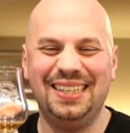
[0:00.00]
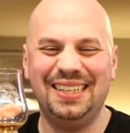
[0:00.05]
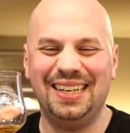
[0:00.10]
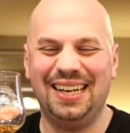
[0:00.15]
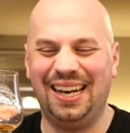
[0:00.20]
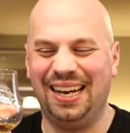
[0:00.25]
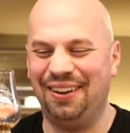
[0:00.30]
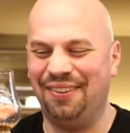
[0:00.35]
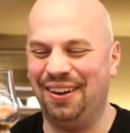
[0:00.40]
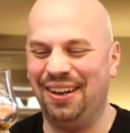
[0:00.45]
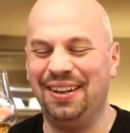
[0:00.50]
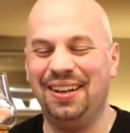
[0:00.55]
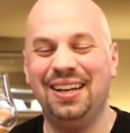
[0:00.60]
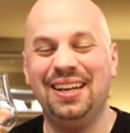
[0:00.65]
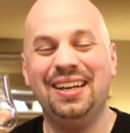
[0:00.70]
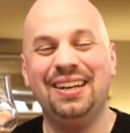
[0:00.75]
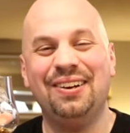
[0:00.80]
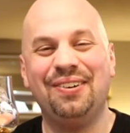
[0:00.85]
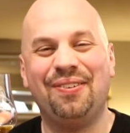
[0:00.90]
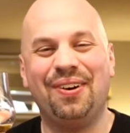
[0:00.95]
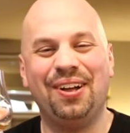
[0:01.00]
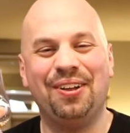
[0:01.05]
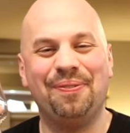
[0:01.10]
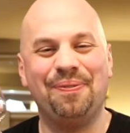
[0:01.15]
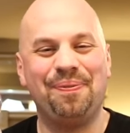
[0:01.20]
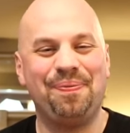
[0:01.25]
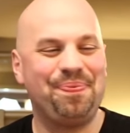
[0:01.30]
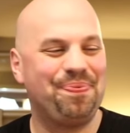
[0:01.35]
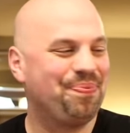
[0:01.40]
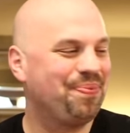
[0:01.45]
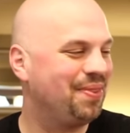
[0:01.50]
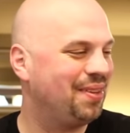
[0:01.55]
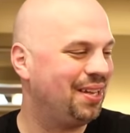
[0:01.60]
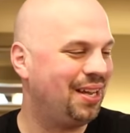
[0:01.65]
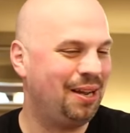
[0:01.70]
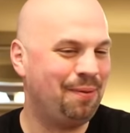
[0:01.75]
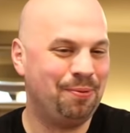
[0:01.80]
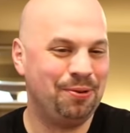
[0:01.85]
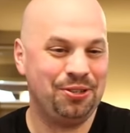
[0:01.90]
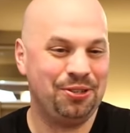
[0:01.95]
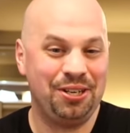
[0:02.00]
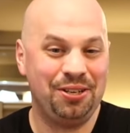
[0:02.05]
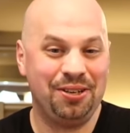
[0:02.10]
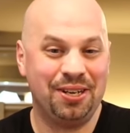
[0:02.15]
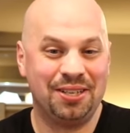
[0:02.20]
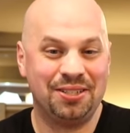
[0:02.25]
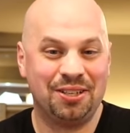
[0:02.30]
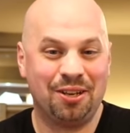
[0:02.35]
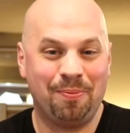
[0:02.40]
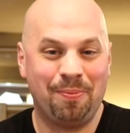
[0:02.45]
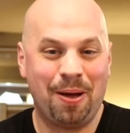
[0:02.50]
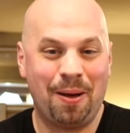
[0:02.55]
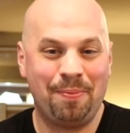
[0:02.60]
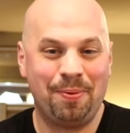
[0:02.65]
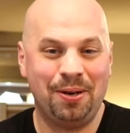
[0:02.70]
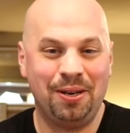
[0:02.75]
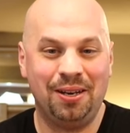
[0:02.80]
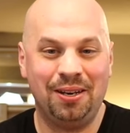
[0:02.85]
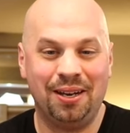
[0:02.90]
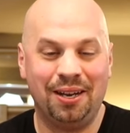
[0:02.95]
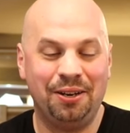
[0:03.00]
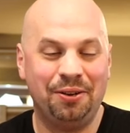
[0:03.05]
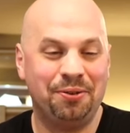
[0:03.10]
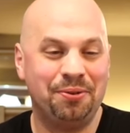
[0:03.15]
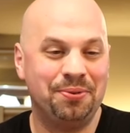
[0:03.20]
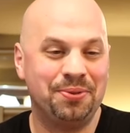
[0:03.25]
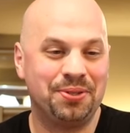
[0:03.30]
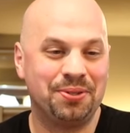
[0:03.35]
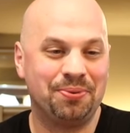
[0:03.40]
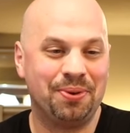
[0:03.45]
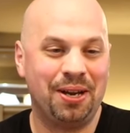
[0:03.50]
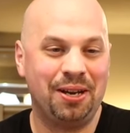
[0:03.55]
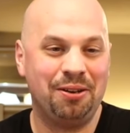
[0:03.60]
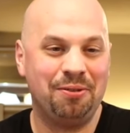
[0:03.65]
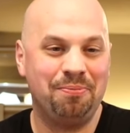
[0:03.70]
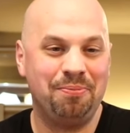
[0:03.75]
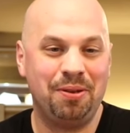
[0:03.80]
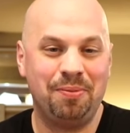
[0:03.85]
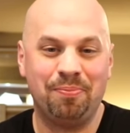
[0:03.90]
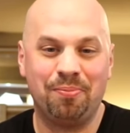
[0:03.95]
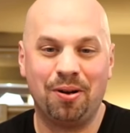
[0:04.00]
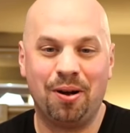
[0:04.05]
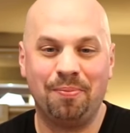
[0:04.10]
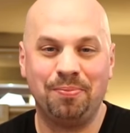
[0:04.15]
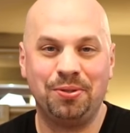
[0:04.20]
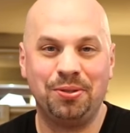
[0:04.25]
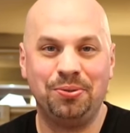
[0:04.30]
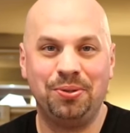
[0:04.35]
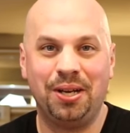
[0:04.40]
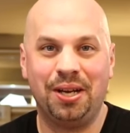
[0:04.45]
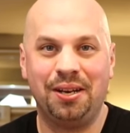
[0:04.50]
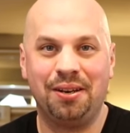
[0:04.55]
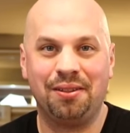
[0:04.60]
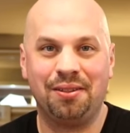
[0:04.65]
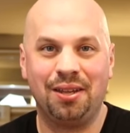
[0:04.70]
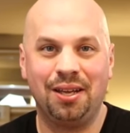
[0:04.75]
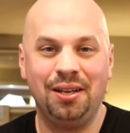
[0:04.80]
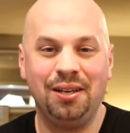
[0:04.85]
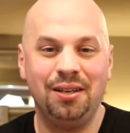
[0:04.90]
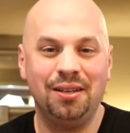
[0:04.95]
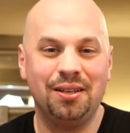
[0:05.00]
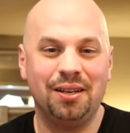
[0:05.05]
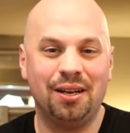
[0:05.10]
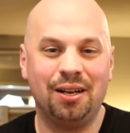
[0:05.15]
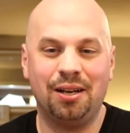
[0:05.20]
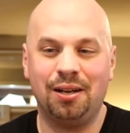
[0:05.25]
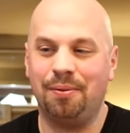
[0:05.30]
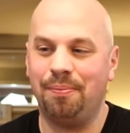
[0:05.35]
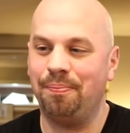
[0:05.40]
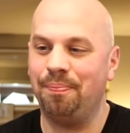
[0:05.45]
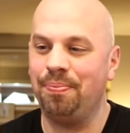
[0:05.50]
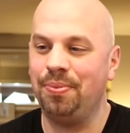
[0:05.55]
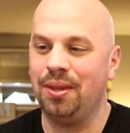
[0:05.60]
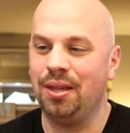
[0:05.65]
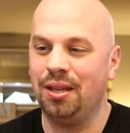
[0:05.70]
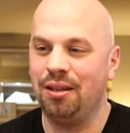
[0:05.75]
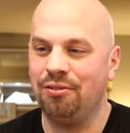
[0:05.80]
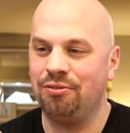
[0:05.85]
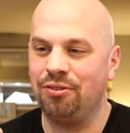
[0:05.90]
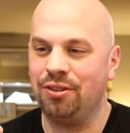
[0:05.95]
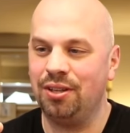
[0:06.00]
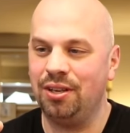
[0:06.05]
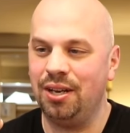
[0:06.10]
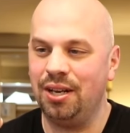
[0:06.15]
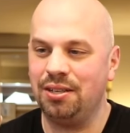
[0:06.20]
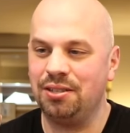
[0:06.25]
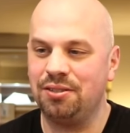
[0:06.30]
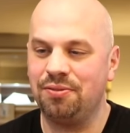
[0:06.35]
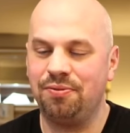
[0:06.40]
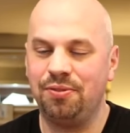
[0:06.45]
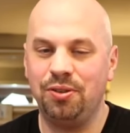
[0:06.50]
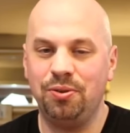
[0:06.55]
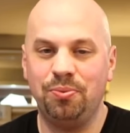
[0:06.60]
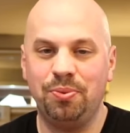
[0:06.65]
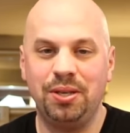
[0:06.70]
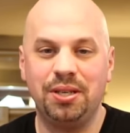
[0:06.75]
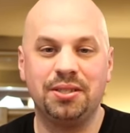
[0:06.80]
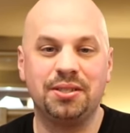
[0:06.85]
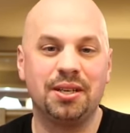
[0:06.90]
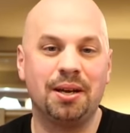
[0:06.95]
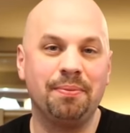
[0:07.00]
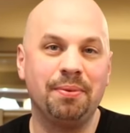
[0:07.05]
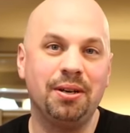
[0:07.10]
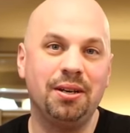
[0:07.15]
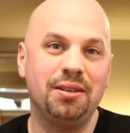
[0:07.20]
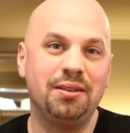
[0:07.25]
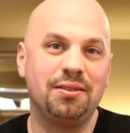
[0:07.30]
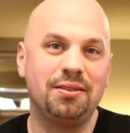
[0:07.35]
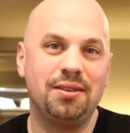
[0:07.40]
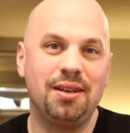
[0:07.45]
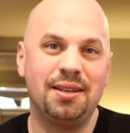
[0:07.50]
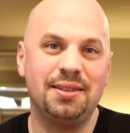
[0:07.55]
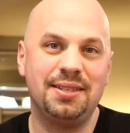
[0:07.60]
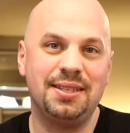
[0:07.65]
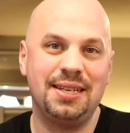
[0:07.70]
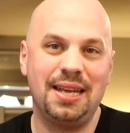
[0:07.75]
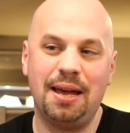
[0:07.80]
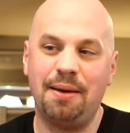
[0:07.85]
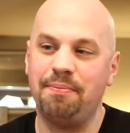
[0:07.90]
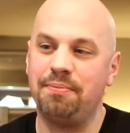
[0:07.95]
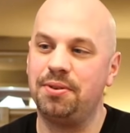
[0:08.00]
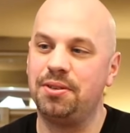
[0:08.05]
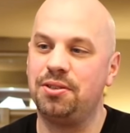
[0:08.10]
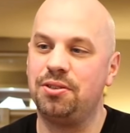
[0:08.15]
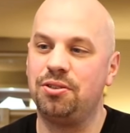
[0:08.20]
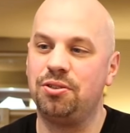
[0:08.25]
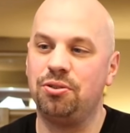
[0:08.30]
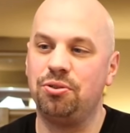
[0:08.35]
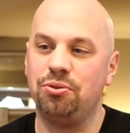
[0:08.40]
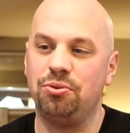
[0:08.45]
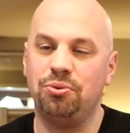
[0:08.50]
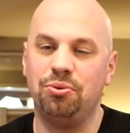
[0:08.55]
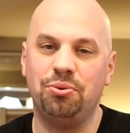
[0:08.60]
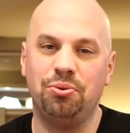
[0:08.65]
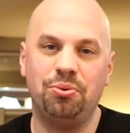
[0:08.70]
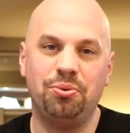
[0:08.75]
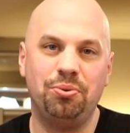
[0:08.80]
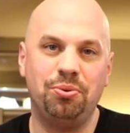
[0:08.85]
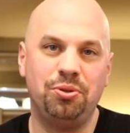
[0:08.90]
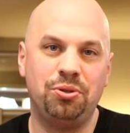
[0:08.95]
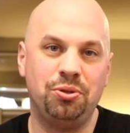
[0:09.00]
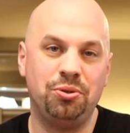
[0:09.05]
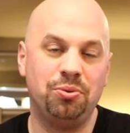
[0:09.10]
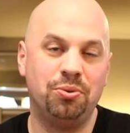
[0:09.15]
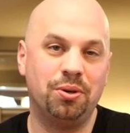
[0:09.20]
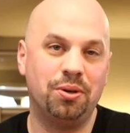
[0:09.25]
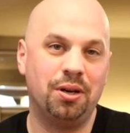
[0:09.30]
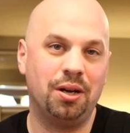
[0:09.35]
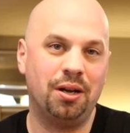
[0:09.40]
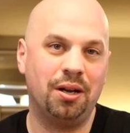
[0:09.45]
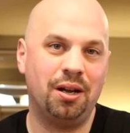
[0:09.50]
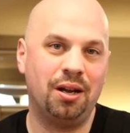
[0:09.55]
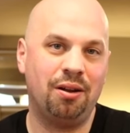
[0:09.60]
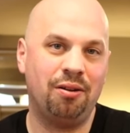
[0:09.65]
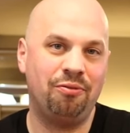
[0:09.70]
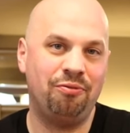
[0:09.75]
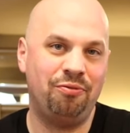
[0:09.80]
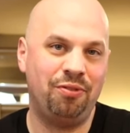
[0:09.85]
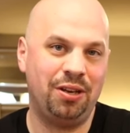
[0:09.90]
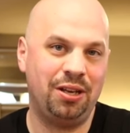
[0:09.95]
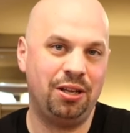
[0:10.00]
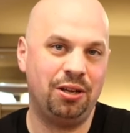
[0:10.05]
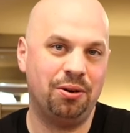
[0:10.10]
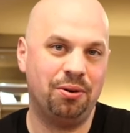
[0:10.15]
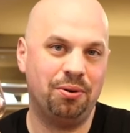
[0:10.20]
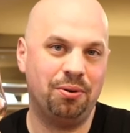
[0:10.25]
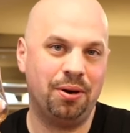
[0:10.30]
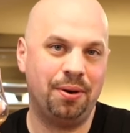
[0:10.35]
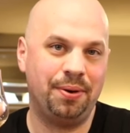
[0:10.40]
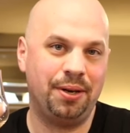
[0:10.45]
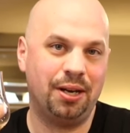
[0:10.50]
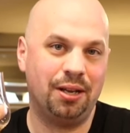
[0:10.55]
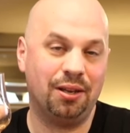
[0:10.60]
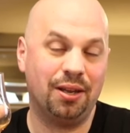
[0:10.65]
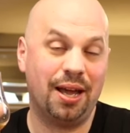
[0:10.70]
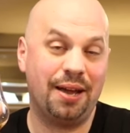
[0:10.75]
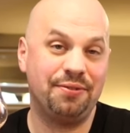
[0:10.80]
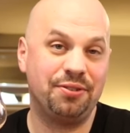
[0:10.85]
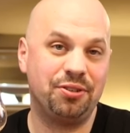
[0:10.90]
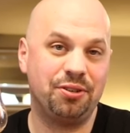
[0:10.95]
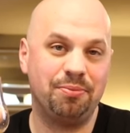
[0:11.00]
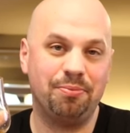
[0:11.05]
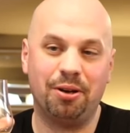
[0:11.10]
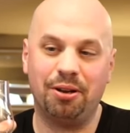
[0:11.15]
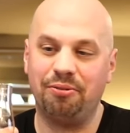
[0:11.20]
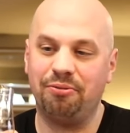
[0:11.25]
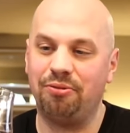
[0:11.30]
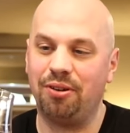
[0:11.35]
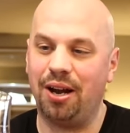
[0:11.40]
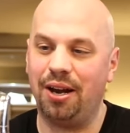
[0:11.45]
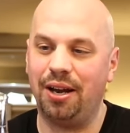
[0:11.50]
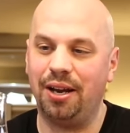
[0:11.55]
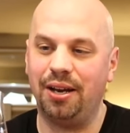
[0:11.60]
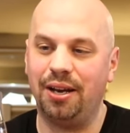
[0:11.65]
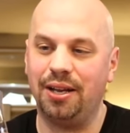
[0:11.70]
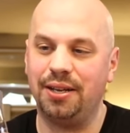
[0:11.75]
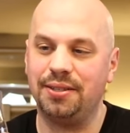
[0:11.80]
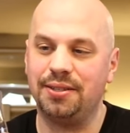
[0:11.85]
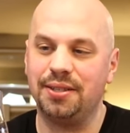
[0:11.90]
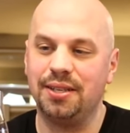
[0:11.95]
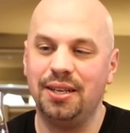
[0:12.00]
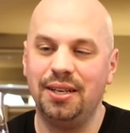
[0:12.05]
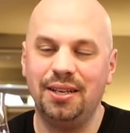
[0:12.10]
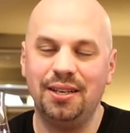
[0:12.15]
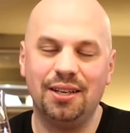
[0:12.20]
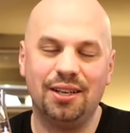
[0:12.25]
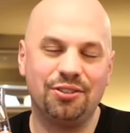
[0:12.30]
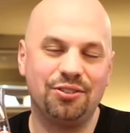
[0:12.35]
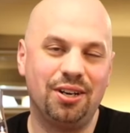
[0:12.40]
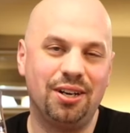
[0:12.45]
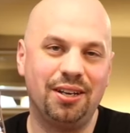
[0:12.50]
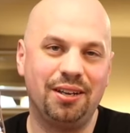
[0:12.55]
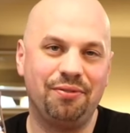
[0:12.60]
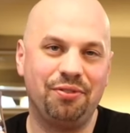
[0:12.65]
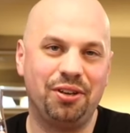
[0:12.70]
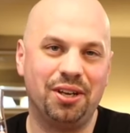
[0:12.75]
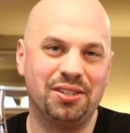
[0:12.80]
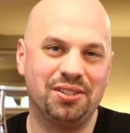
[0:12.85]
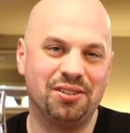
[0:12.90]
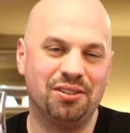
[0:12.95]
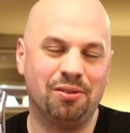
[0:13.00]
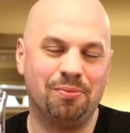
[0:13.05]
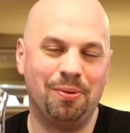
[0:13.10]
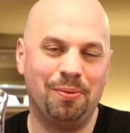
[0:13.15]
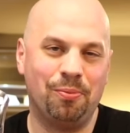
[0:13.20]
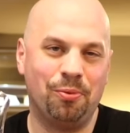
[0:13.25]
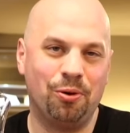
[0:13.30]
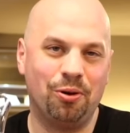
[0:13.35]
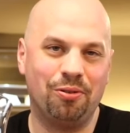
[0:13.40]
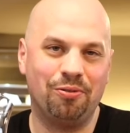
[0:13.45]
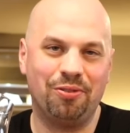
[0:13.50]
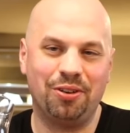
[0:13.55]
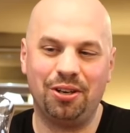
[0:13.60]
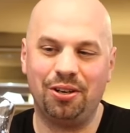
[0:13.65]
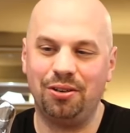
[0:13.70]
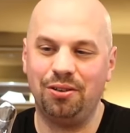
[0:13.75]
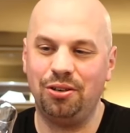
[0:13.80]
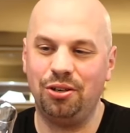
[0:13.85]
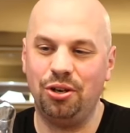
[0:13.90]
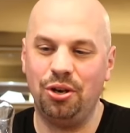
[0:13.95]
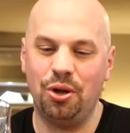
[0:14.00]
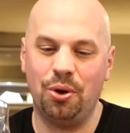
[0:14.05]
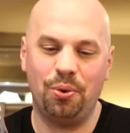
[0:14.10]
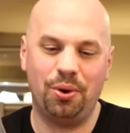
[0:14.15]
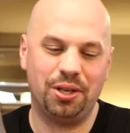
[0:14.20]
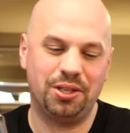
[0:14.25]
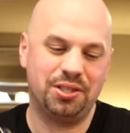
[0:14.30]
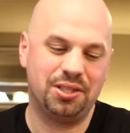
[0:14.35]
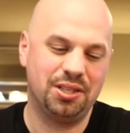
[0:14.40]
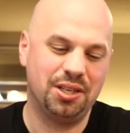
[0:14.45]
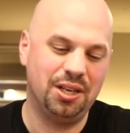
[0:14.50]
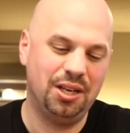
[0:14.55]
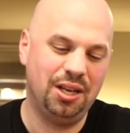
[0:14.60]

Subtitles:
Anyway, well, I appreciate you guys all popping in. I know it was a random impromptu kind of thing. For the next few weeks, I'm going to attempt to do a live stream on Friday nights. I'll try to give you guys a little bit more of a notice,